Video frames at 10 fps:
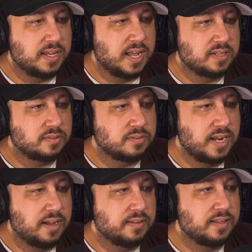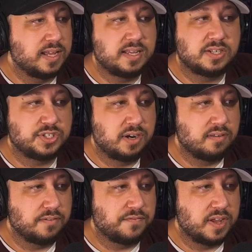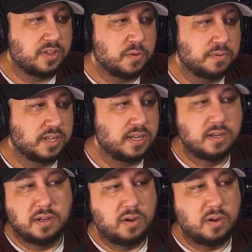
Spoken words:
canceled now that they can share their faith openly,